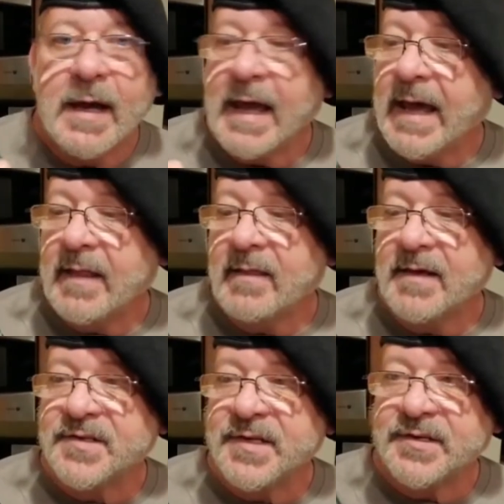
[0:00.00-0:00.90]
And
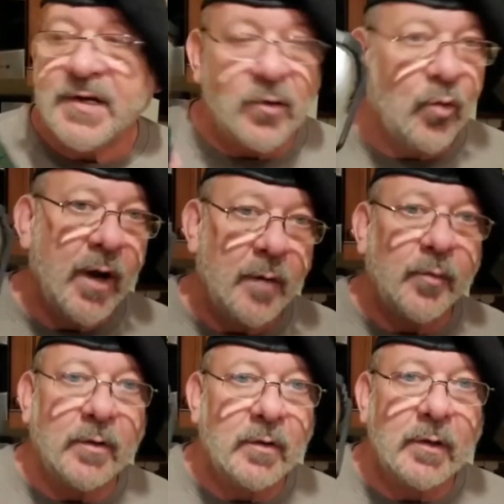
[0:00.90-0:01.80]
this is an
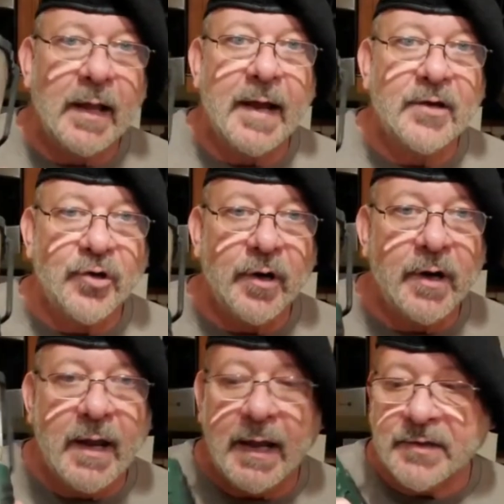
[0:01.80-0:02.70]
incredible
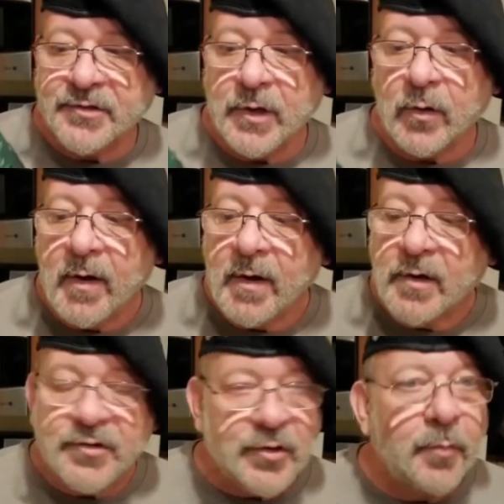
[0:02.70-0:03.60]
lantern. And so
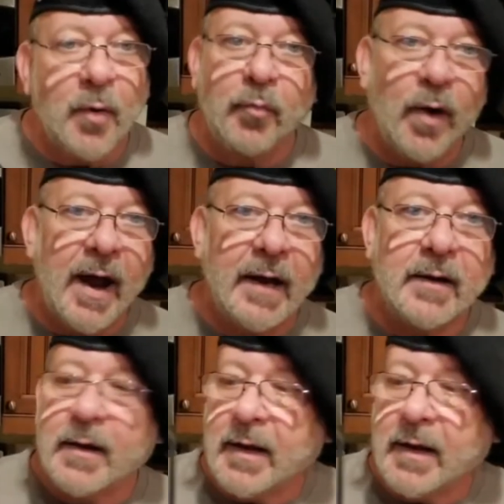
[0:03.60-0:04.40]
super bright.